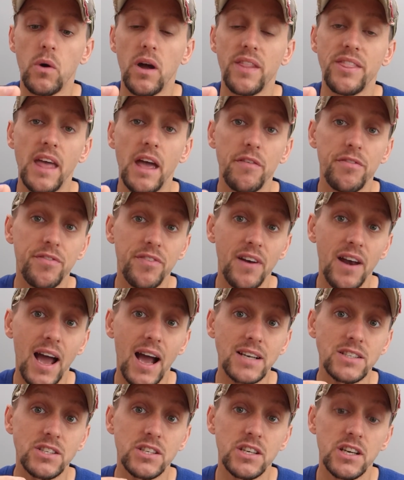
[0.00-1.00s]
and they're
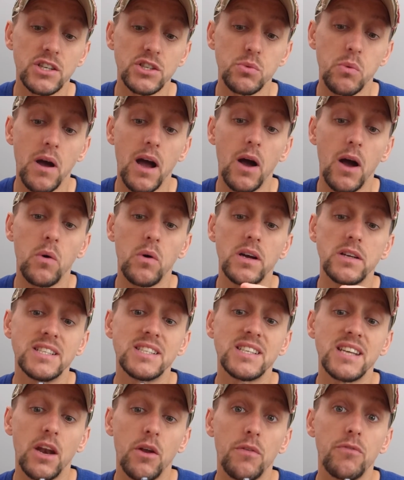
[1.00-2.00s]
flat as well
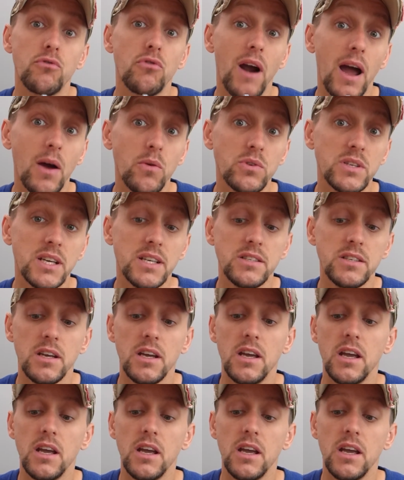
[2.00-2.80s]
instead of rounded,